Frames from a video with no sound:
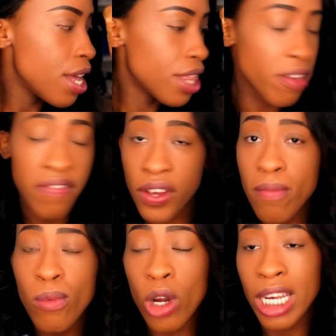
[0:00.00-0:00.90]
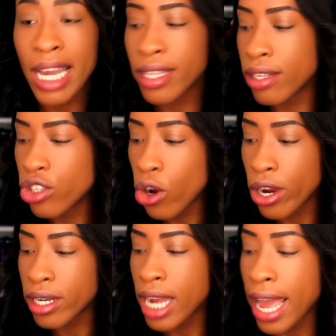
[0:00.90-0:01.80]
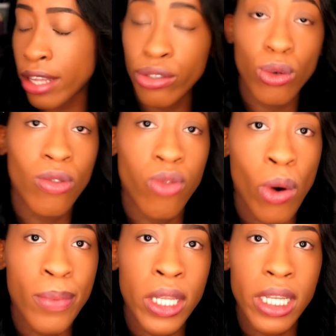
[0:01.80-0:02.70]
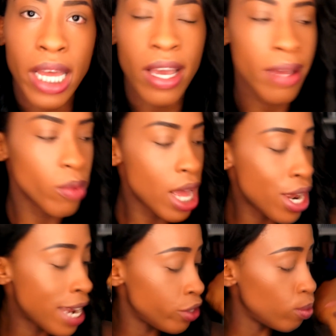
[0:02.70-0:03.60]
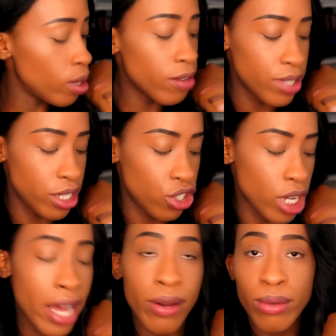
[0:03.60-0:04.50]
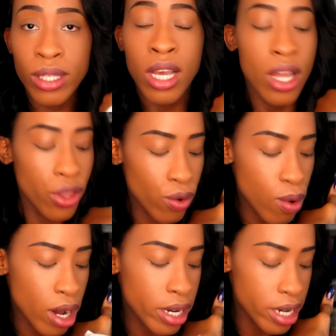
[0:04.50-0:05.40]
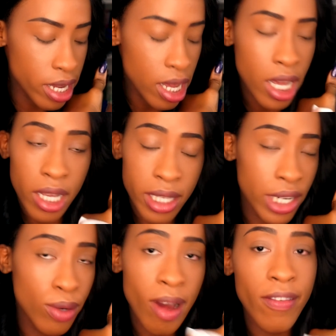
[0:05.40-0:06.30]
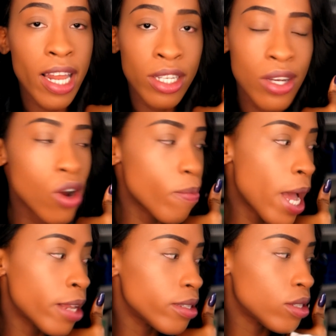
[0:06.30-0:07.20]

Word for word: They feel more like the Tarte actual formula, and I do love these shadows, their quality, because I do have a lot of Tarte palettes.